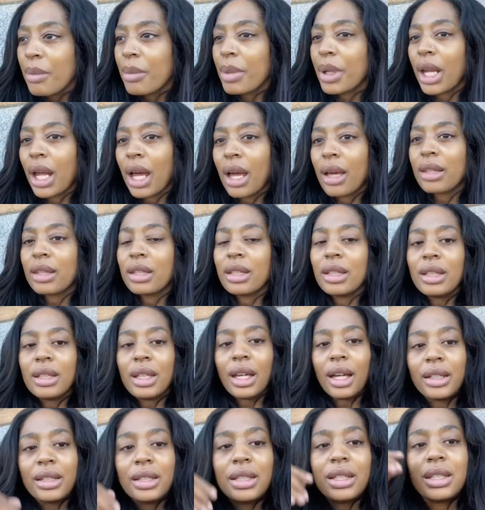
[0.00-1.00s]
but I think
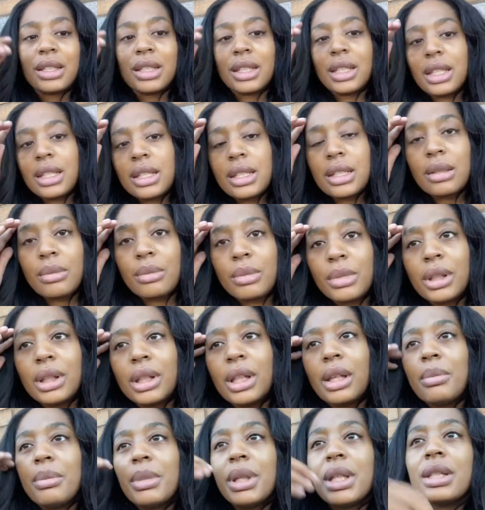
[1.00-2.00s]
I need to get some
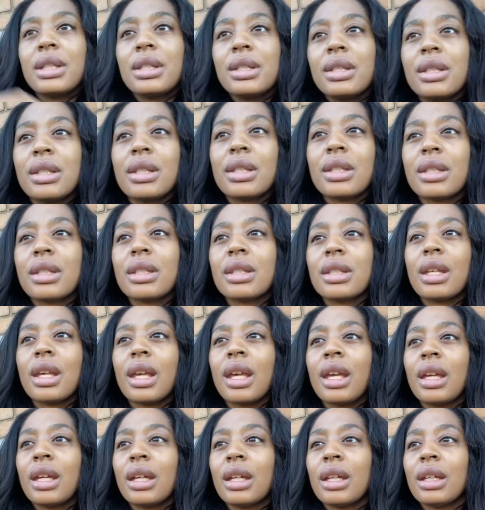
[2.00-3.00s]
lemons
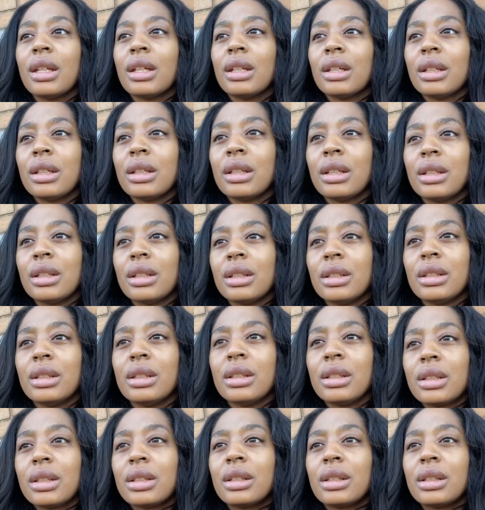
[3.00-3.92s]
and